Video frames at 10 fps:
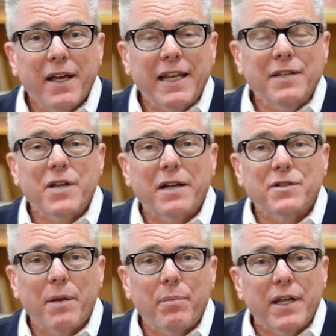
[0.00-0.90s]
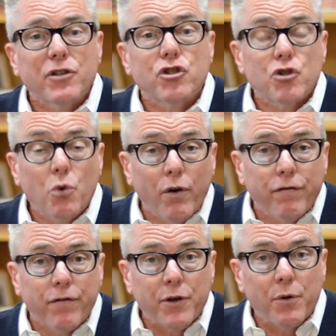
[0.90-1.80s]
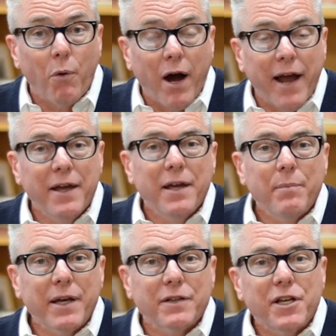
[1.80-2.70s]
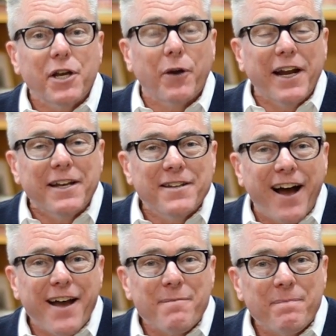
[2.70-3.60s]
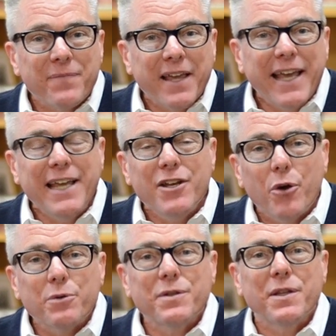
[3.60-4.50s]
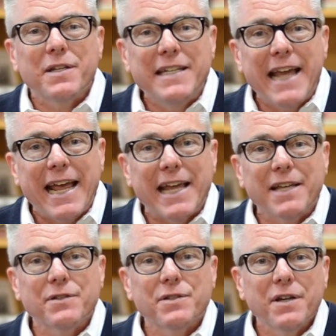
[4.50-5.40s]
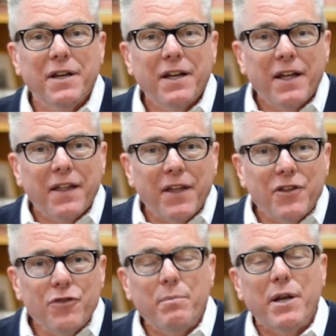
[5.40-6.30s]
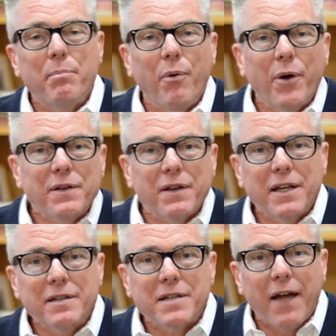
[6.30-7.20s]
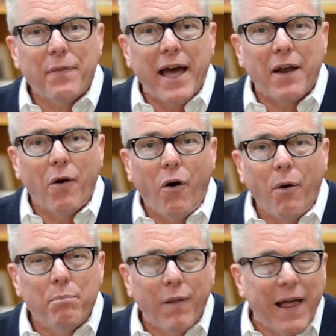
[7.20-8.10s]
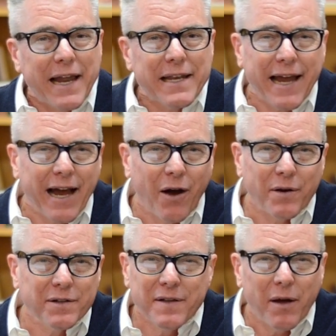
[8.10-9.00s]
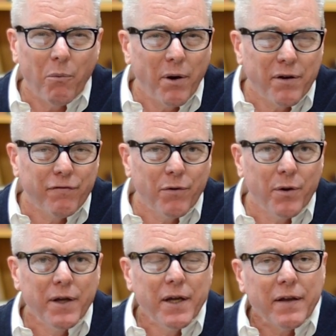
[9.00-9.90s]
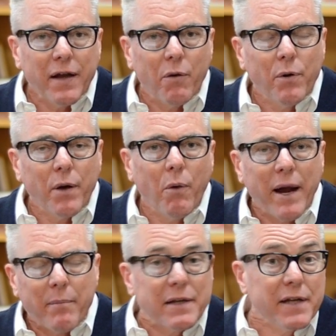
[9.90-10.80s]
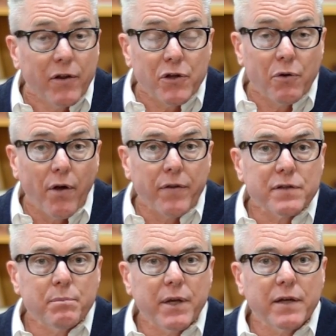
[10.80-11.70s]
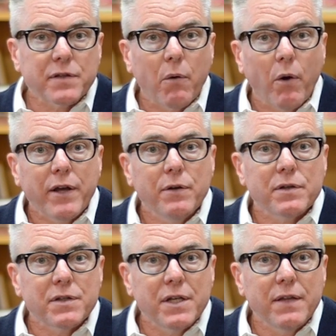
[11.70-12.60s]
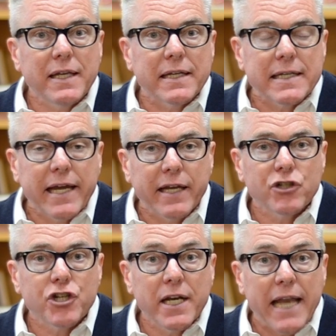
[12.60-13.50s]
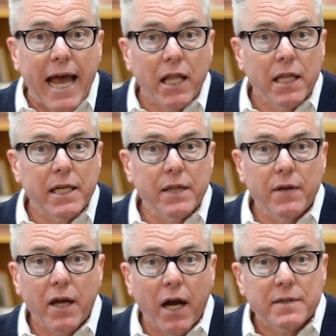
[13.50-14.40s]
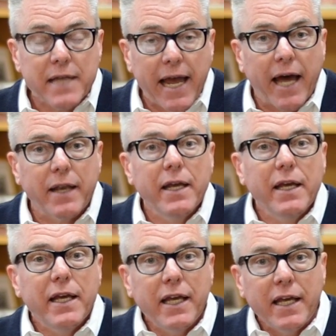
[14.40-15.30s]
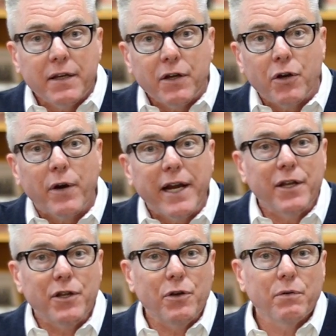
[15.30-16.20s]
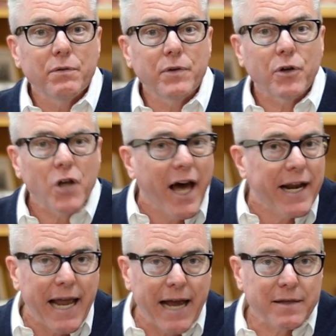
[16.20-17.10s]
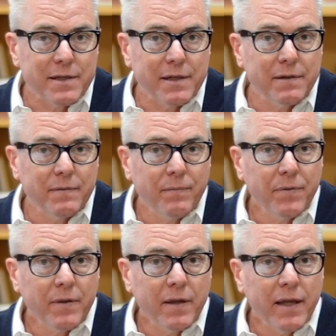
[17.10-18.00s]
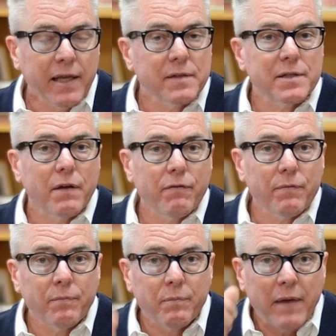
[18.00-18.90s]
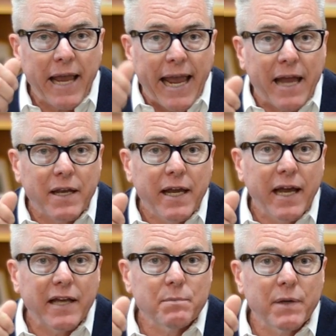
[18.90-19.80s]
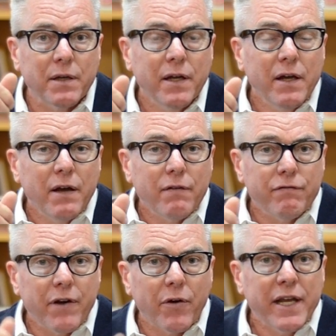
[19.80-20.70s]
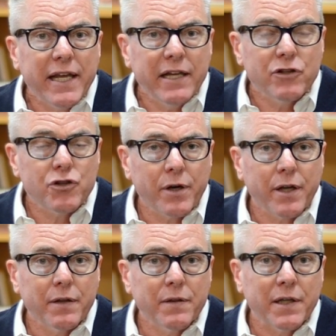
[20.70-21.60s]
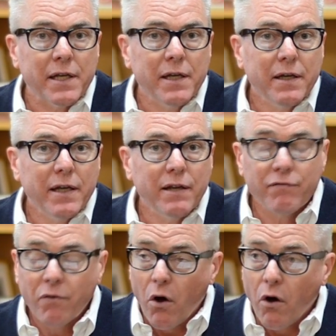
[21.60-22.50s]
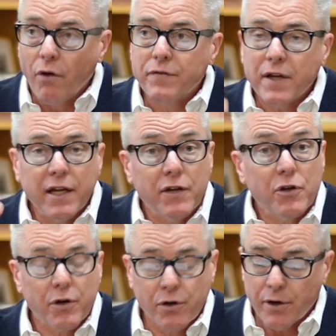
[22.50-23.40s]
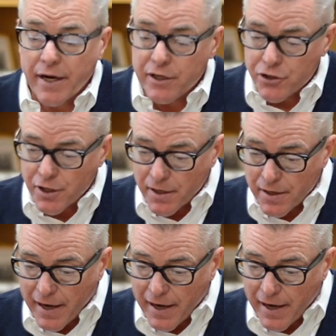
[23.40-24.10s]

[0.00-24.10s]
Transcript: And He's got something in store for you. Why? Because He created time. He knows the days that you've been appointed. He's got that all planned out. Isn't that wonderful? Now, what? Why am I telling you all this? Because I want you to see the intentionality that God's had in creating you. You're not an accident. His hand has been very intricately involved in your creation.